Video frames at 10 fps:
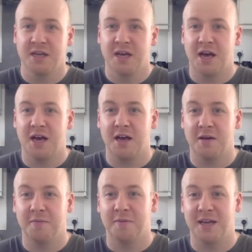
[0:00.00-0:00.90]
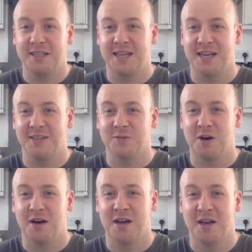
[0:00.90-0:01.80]
And tell us
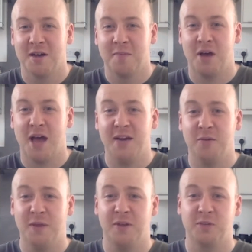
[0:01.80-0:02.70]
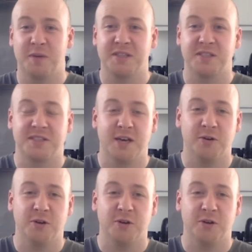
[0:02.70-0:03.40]
why. But when those bets are settled,